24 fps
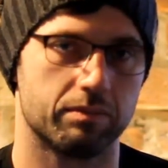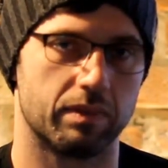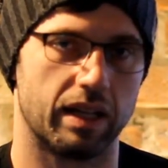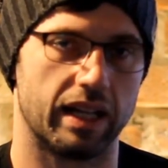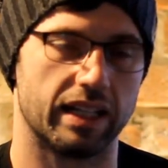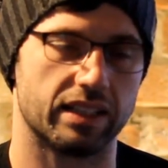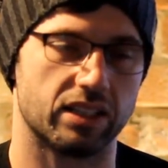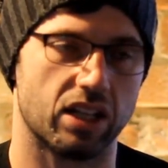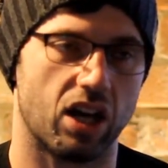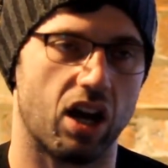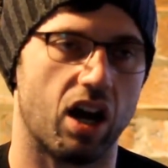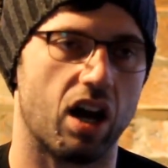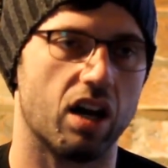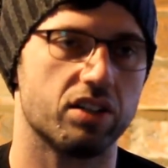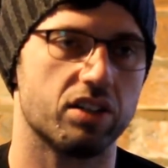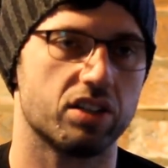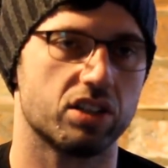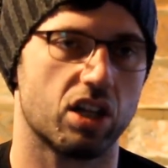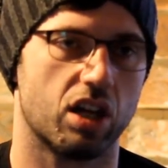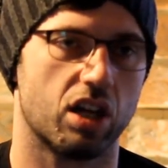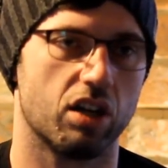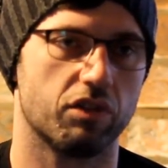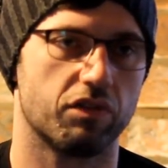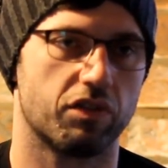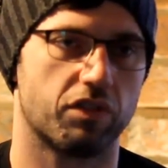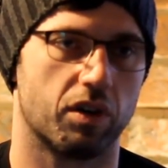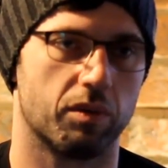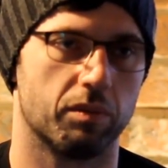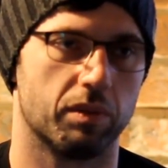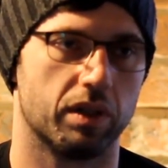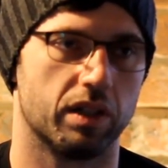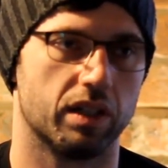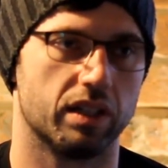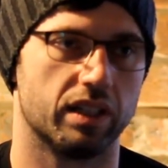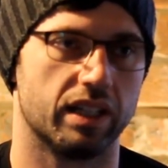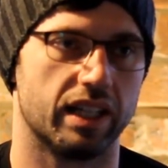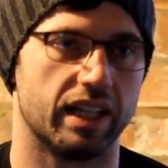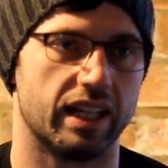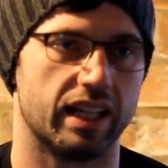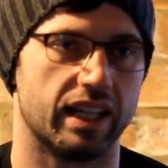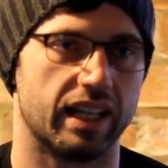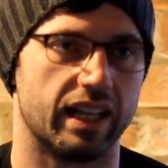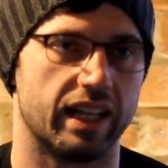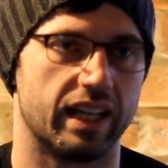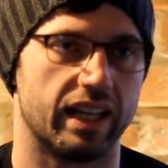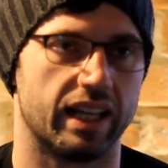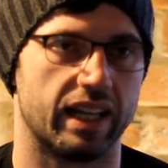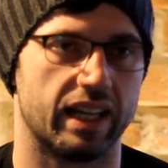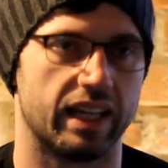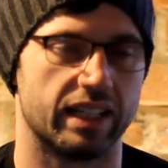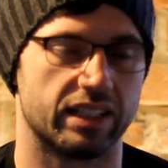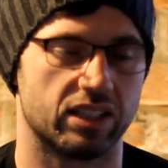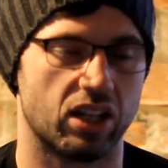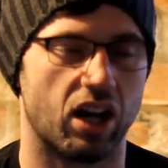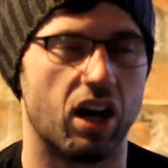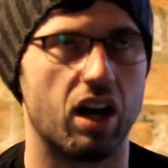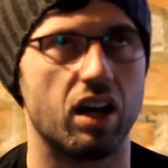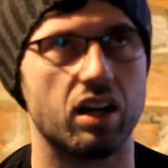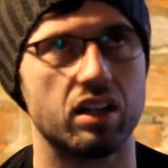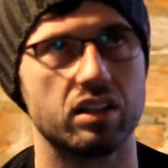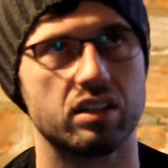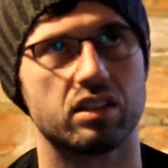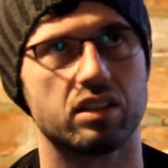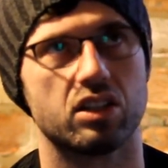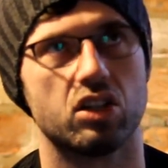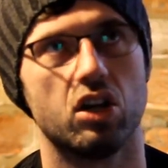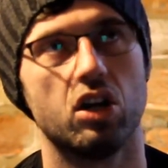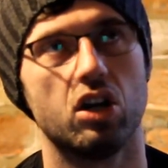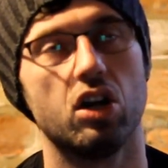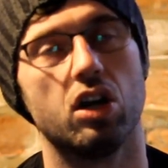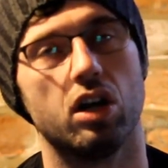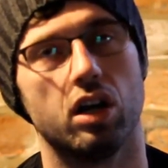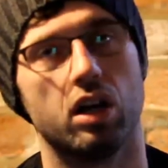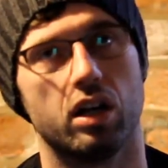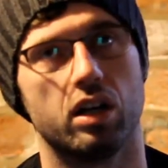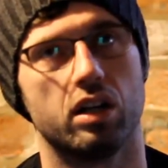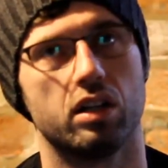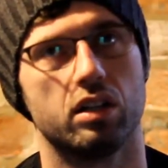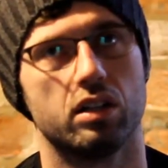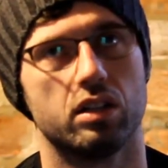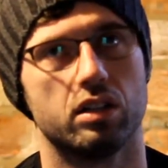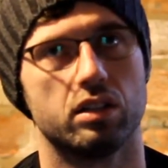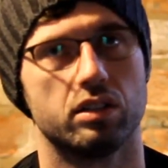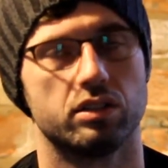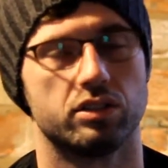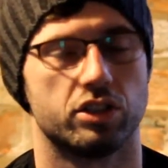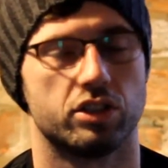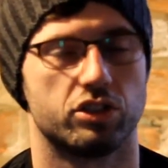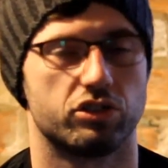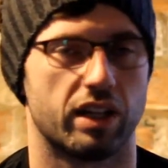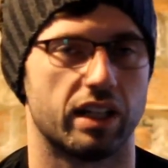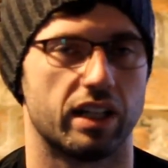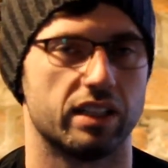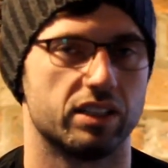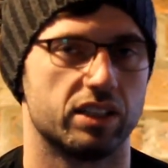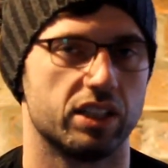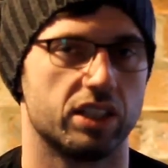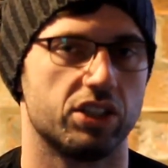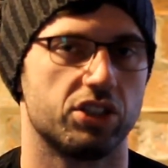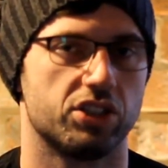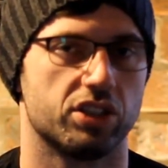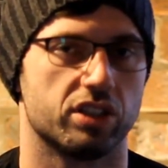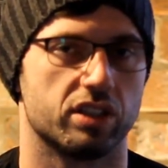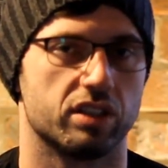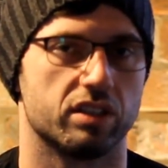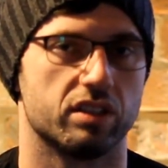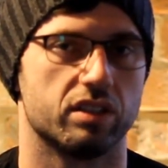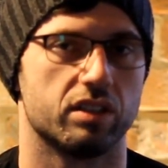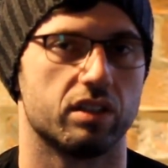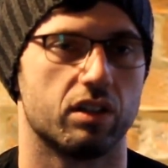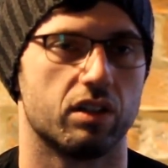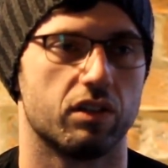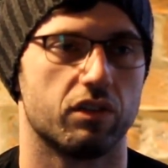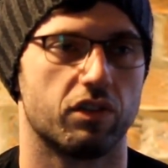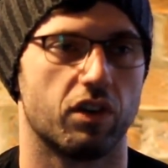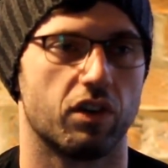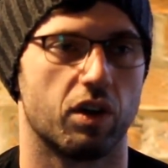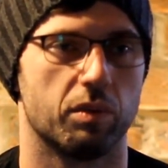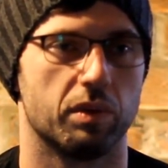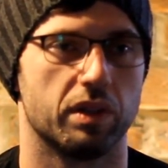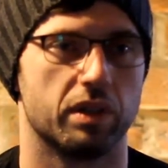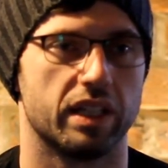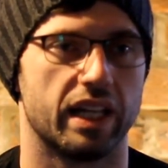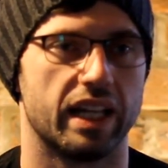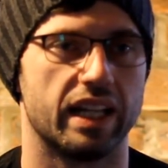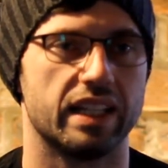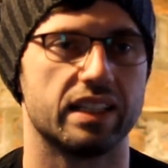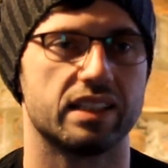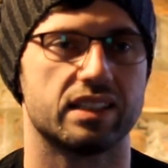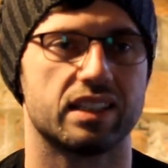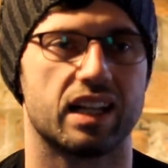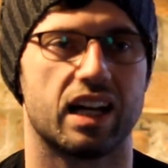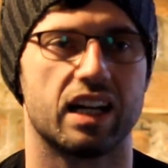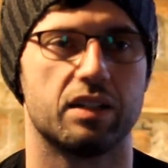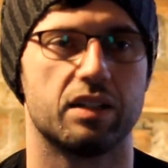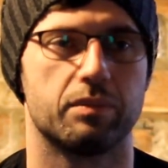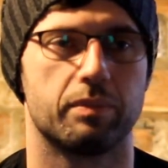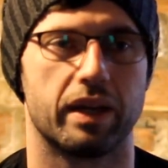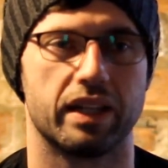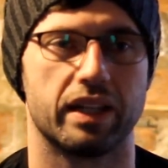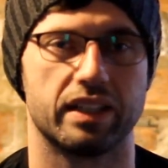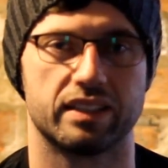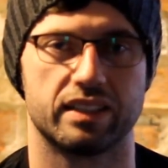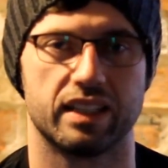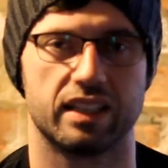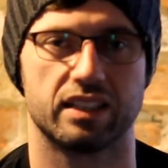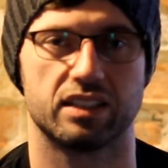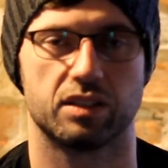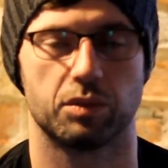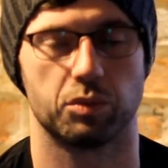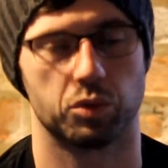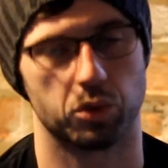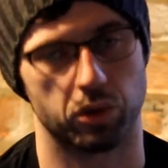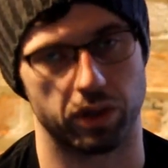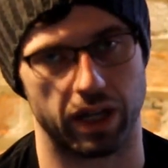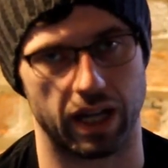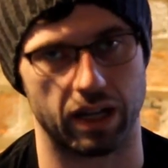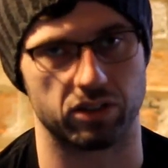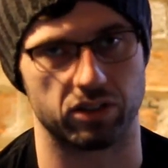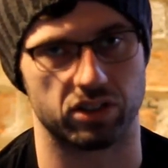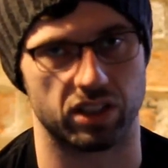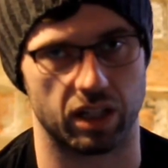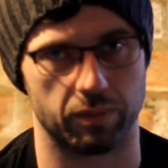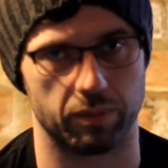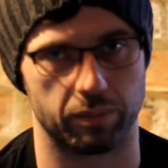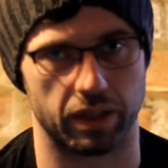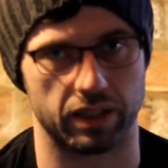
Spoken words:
It's hard to go from it's harder to transition from an inside base system to an outside